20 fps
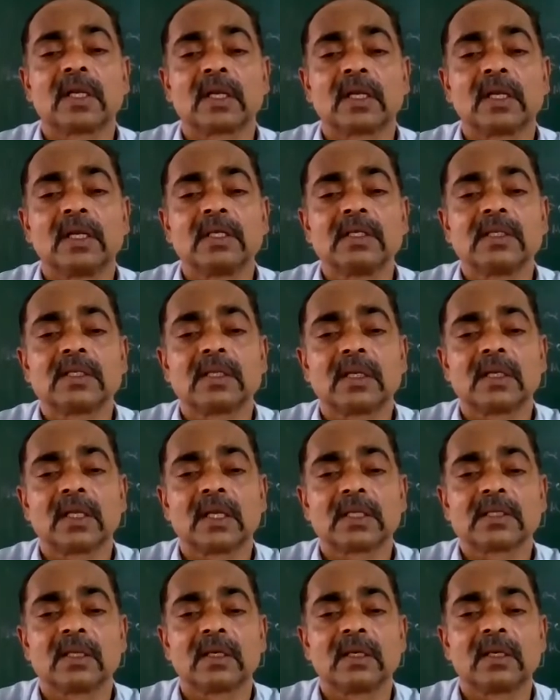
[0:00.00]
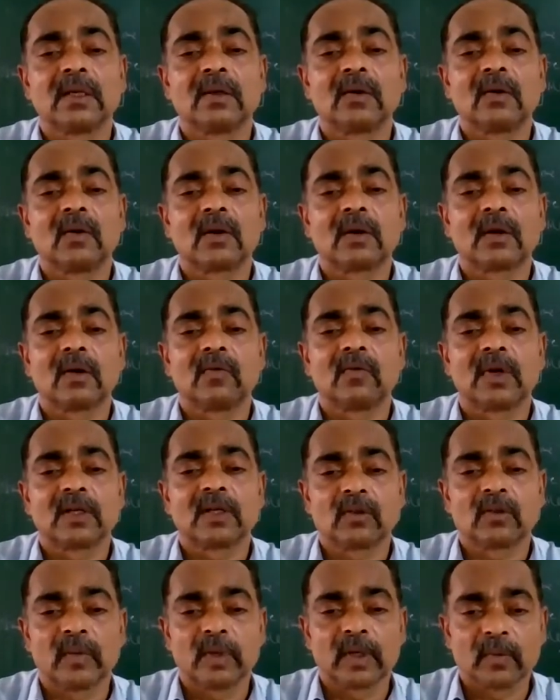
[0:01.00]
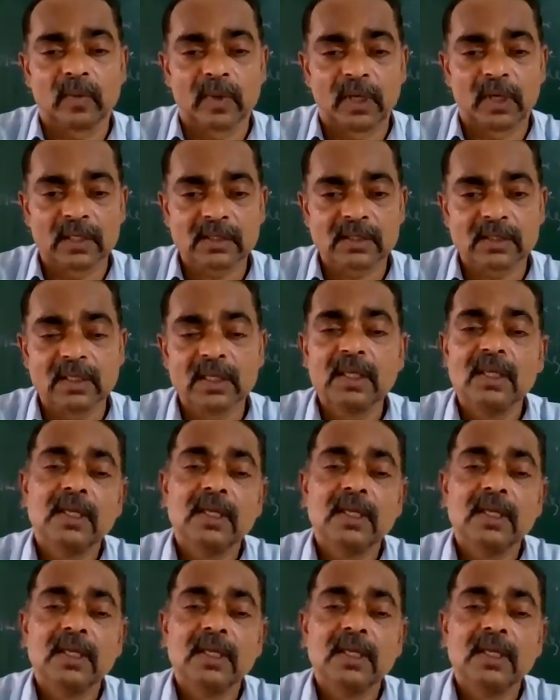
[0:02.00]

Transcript: arranged in the ascending order of atomic mass,